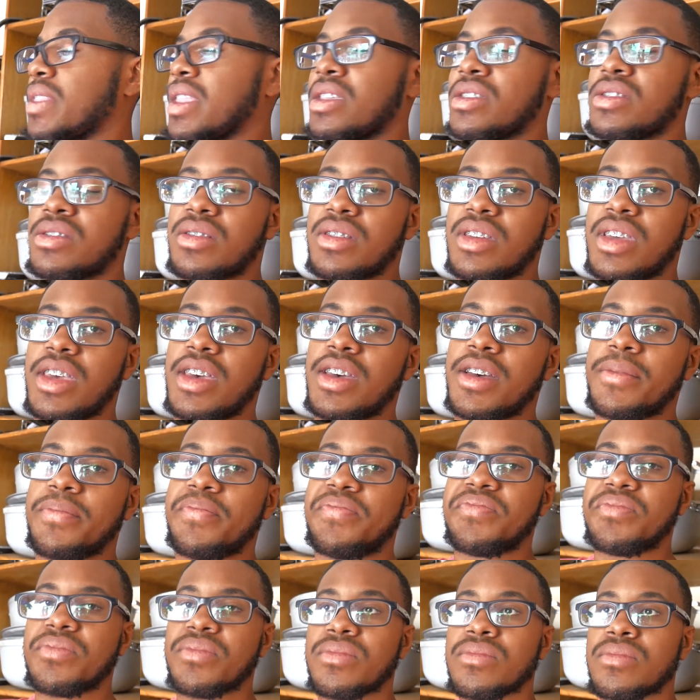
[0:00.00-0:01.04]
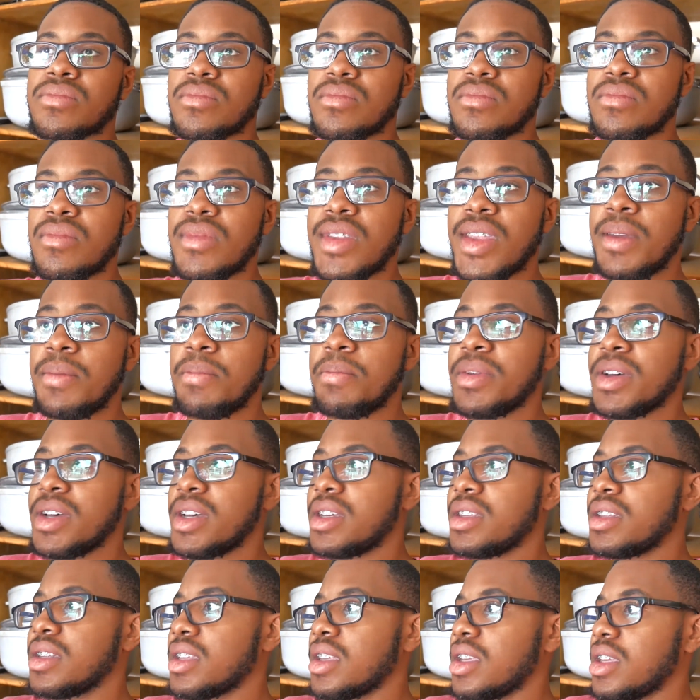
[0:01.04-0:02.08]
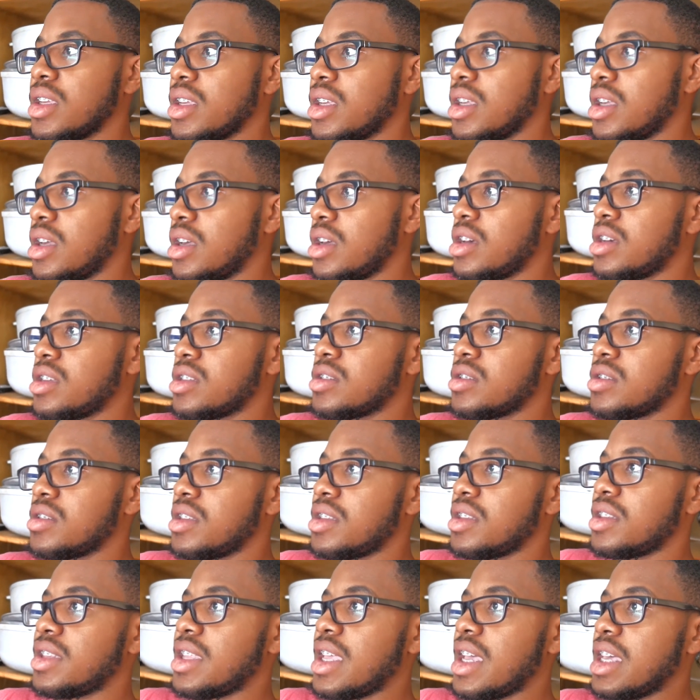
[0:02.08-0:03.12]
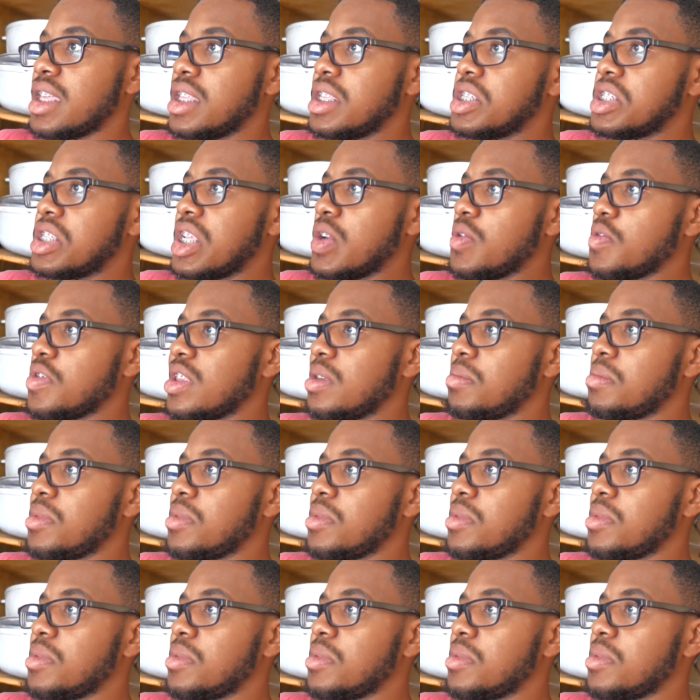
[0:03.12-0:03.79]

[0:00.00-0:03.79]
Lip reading: So yeah, but other than that, there's not really